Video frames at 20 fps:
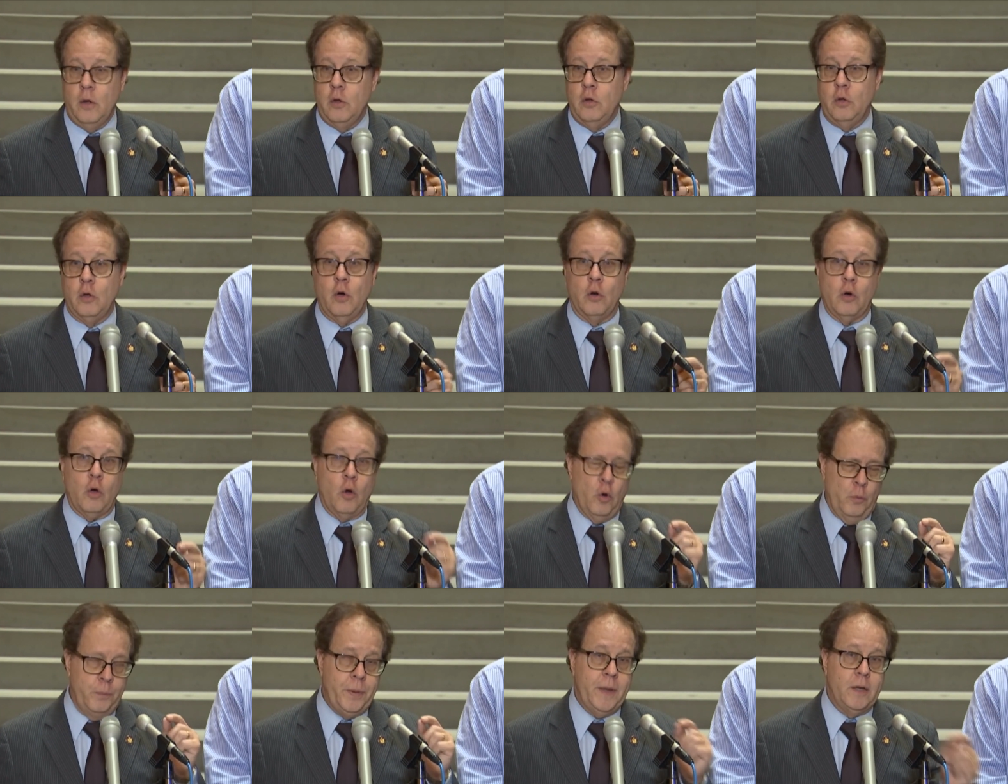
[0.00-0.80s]
You go to
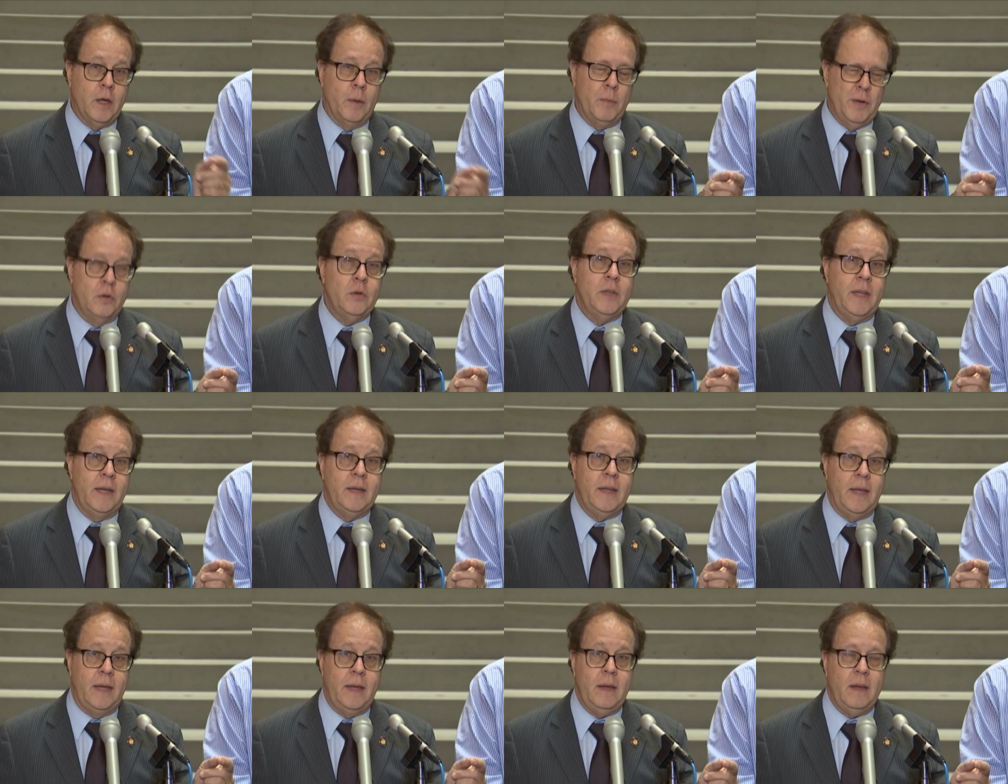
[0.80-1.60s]

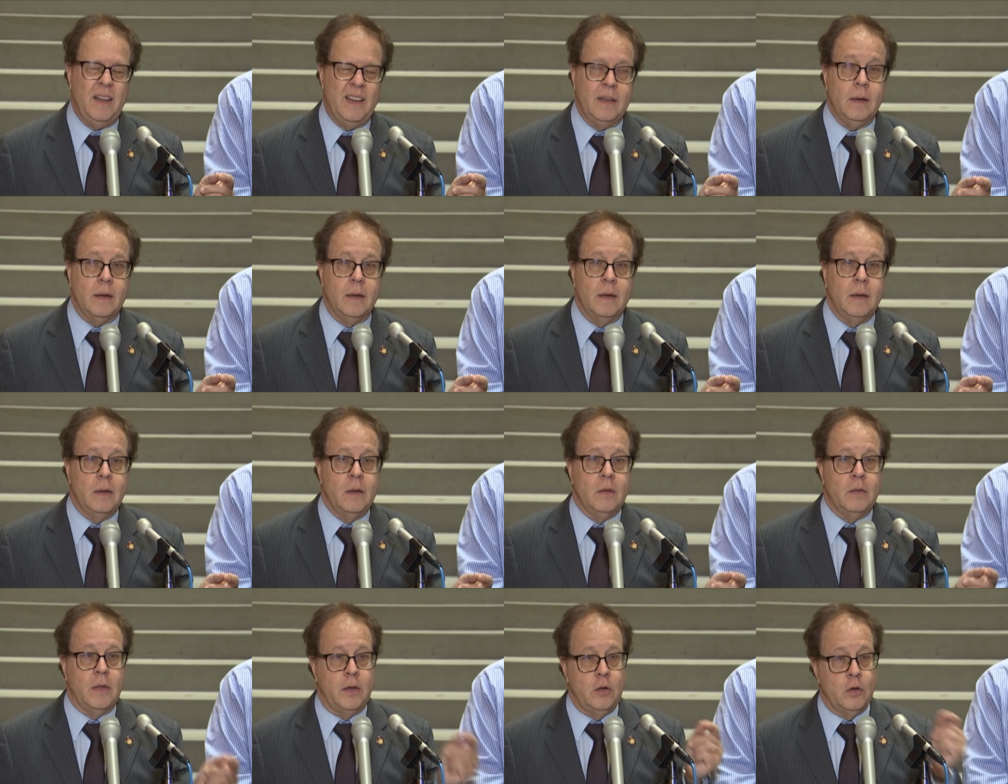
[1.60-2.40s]

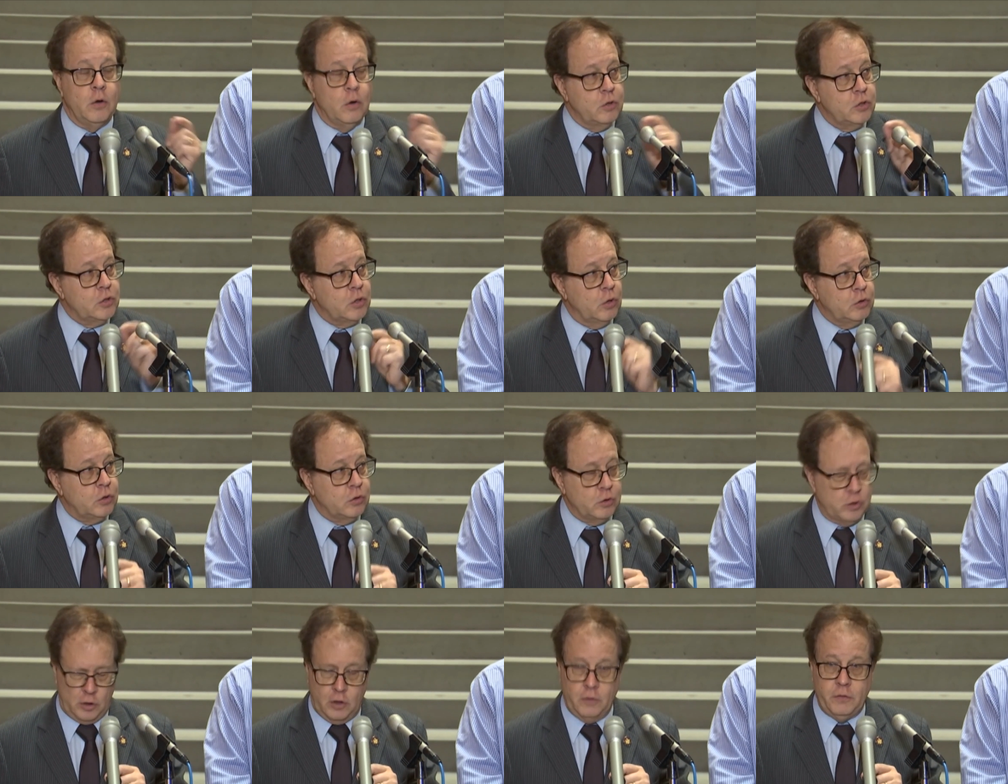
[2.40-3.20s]
OPWDD, then you go to
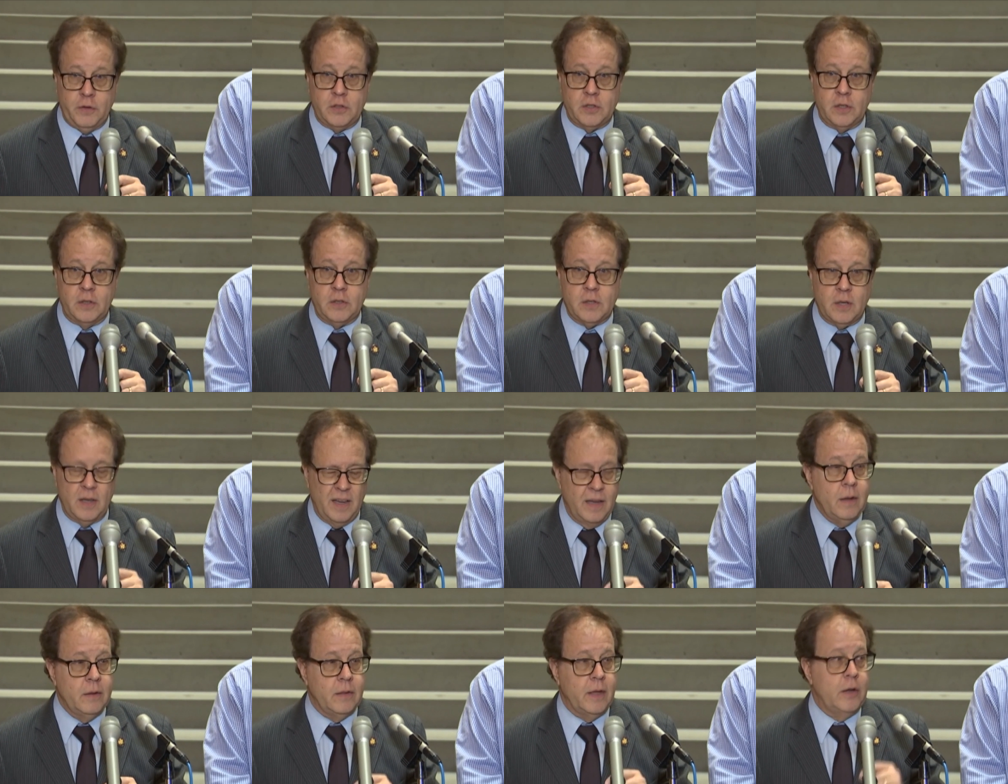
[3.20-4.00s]
Social Services,
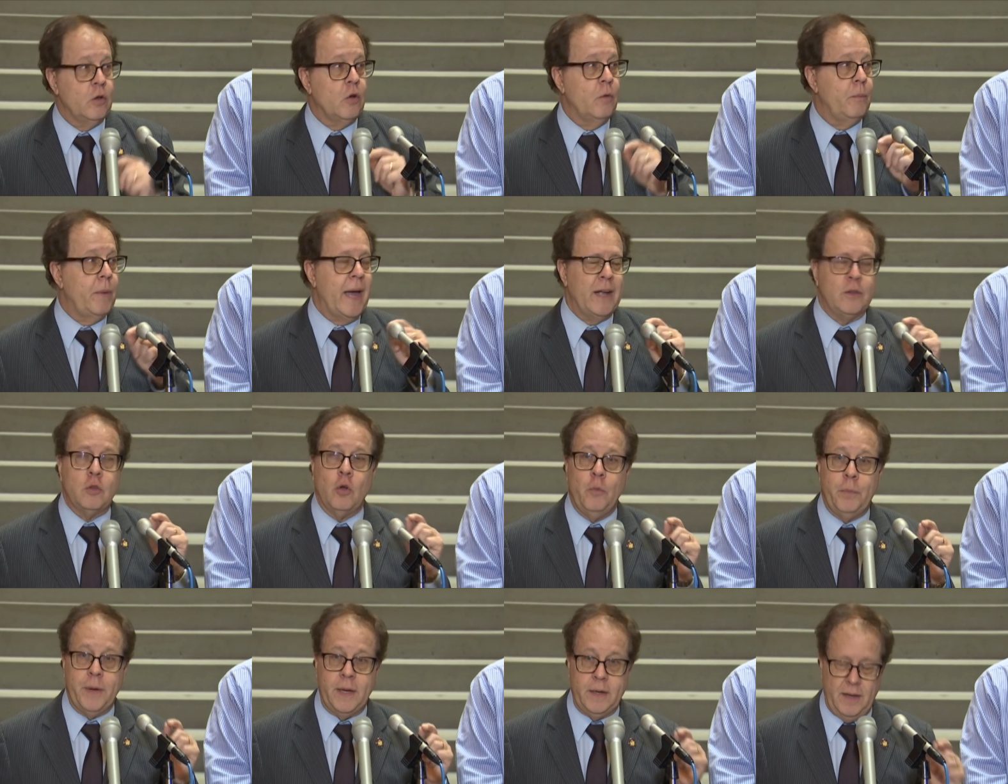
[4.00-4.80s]
then you go back to
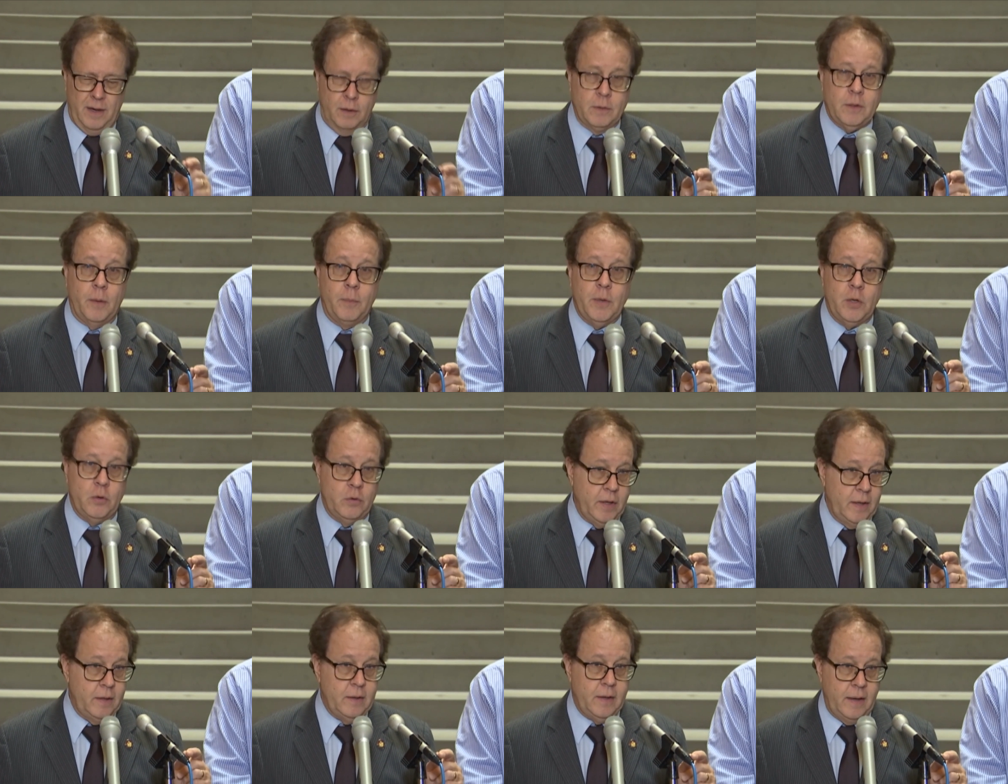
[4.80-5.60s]

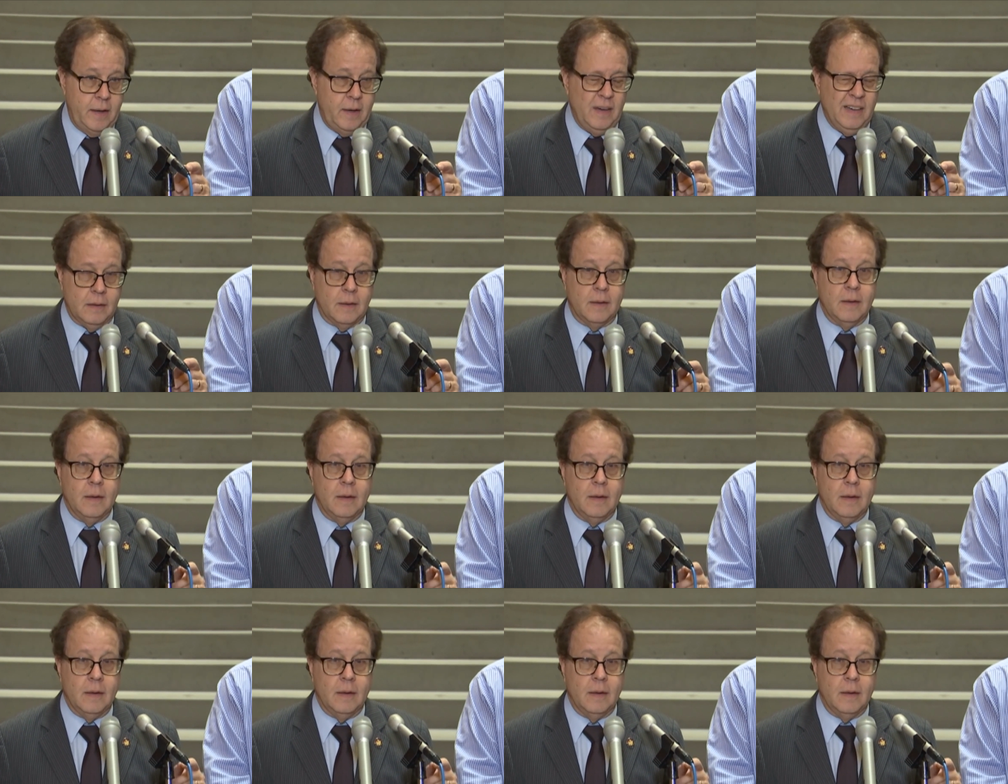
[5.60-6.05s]
OPWDD.